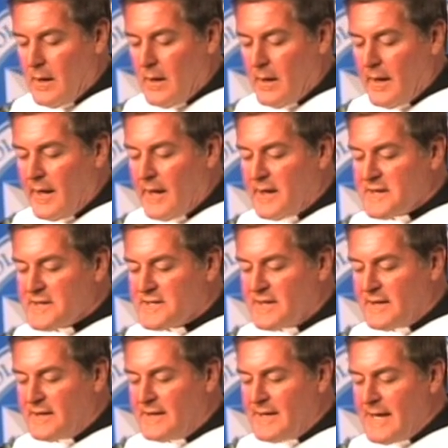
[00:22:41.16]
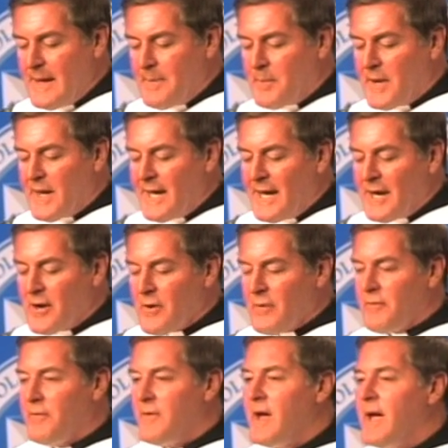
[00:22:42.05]
It is the deep inner
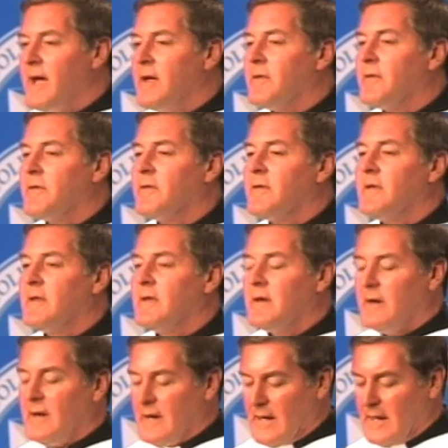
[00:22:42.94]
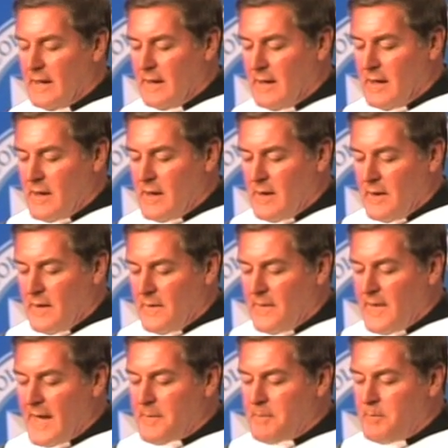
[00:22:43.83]
faith
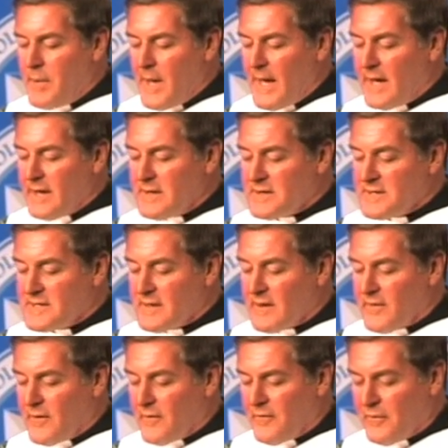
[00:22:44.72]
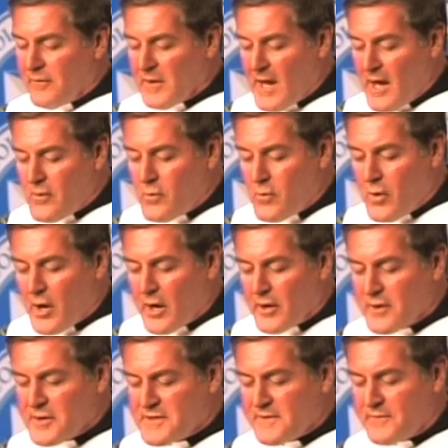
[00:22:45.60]
that bends the
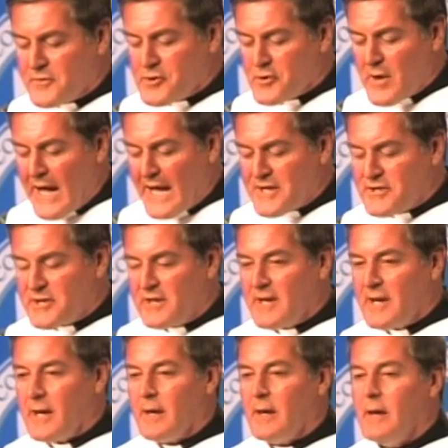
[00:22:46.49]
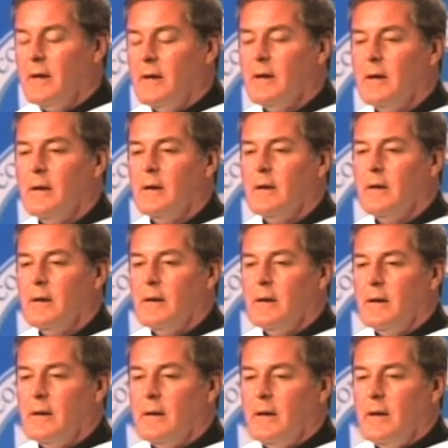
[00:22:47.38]
floodwaters of tragedy
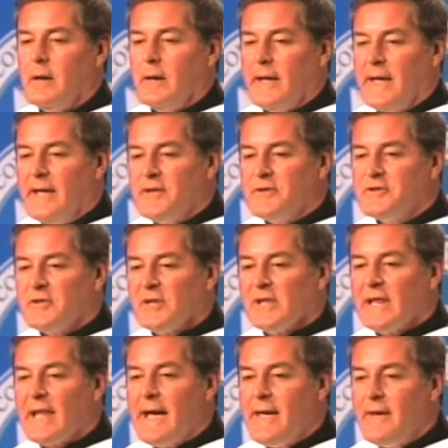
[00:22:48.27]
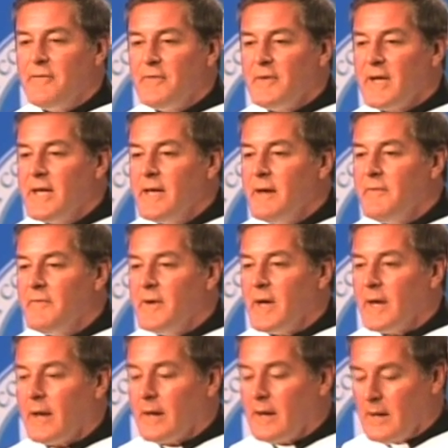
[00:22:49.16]
into
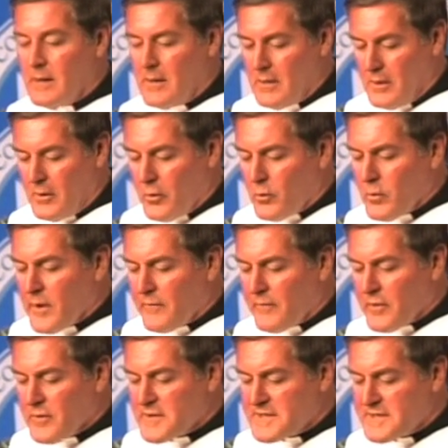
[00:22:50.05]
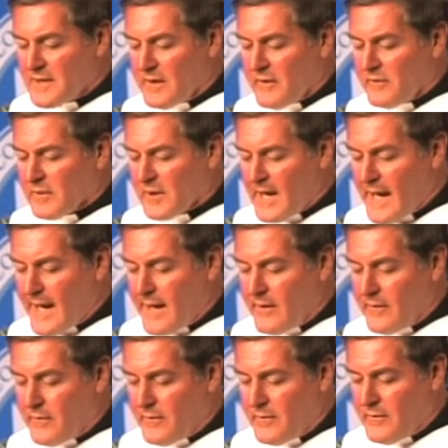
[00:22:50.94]
life-giving rivers of
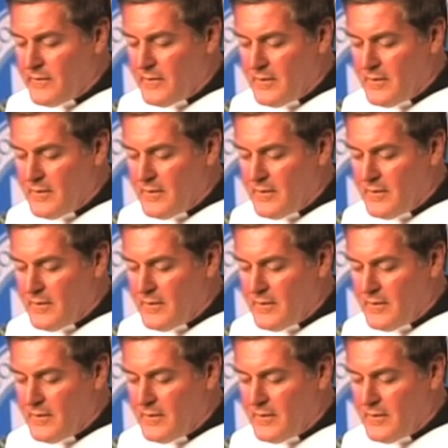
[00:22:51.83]
life.